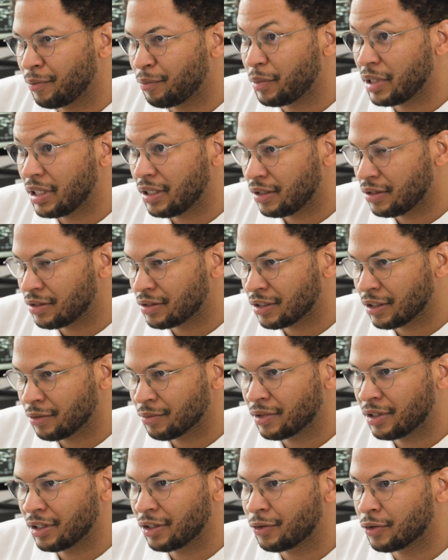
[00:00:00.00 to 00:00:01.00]
be
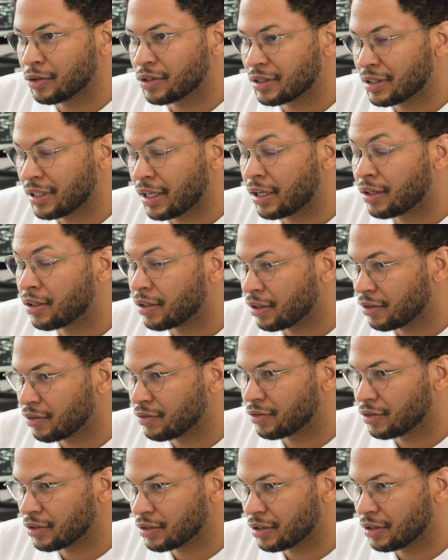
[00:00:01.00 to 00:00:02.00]
something or stand in
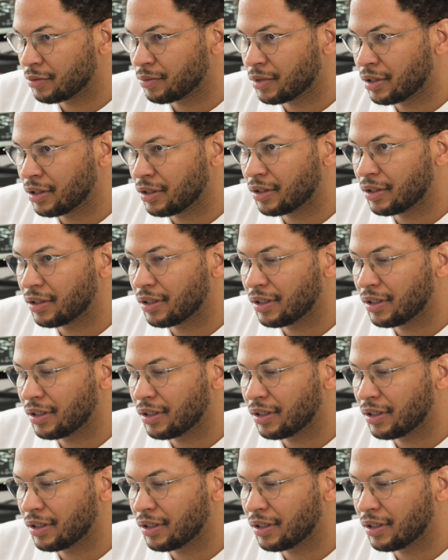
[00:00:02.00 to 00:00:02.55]
for something.